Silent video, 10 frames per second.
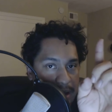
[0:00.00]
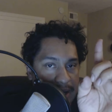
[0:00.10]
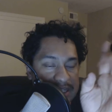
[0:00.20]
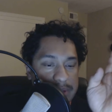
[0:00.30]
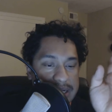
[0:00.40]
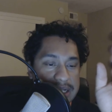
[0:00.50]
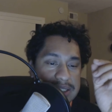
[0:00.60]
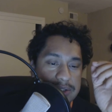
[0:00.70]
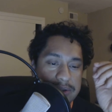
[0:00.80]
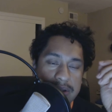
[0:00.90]
I'll explain
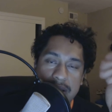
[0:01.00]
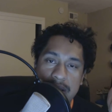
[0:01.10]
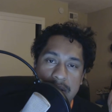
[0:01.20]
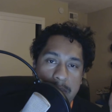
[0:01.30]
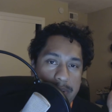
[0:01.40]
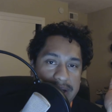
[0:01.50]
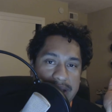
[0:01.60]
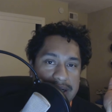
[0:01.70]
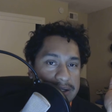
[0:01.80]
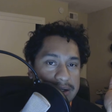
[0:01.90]
that to you. But,
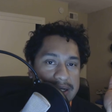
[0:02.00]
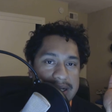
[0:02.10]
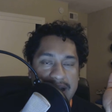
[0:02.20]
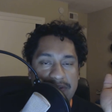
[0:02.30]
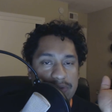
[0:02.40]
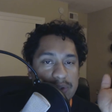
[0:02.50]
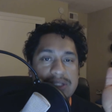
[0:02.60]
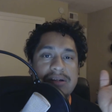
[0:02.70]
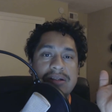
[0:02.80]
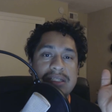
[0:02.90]
like, literally, like, after
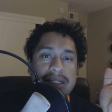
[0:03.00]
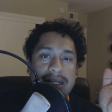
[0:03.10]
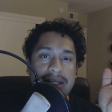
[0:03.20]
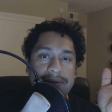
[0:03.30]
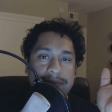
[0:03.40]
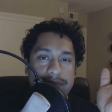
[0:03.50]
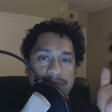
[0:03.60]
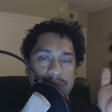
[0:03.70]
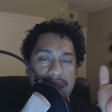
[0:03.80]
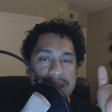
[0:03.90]
losing on Sunday,
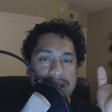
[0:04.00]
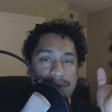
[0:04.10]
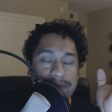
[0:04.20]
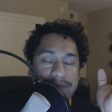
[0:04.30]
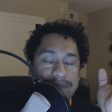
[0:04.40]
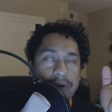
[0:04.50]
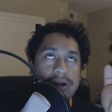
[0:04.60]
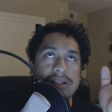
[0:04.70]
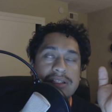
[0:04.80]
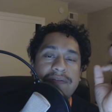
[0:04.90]
and then the
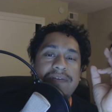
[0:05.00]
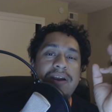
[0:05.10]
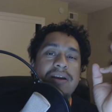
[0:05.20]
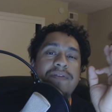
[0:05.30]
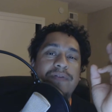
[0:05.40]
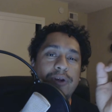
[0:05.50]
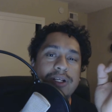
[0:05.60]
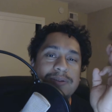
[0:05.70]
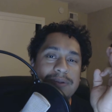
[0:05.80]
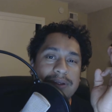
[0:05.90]
first, the very
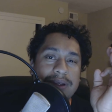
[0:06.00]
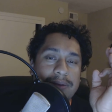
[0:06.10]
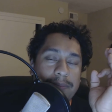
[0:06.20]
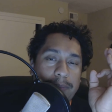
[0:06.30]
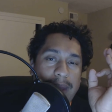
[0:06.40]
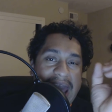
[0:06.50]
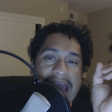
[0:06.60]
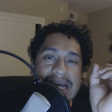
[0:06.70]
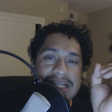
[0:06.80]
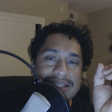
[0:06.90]
first
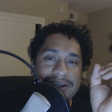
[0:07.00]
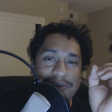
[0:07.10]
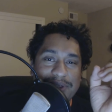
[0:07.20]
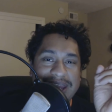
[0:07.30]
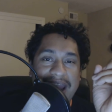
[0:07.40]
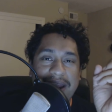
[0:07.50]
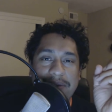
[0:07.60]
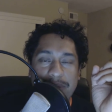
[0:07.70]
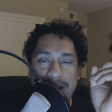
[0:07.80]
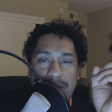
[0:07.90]
pass of the
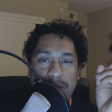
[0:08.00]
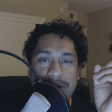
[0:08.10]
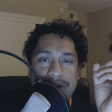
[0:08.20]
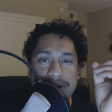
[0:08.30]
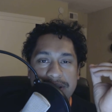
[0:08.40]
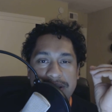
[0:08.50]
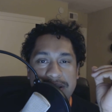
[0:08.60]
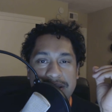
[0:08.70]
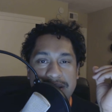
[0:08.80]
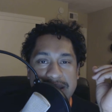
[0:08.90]
game by Hoyer
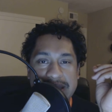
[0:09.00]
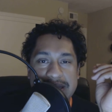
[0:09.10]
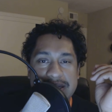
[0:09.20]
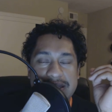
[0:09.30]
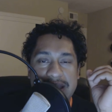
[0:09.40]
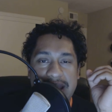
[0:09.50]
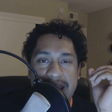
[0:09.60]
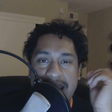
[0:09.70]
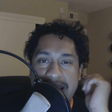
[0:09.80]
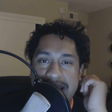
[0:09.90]
is
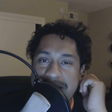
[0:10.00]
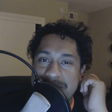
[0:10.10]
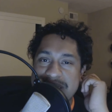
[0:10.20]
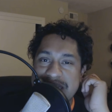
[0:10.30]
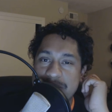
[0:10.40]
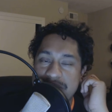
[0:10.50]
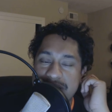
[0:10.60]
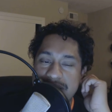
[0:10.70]
a interception.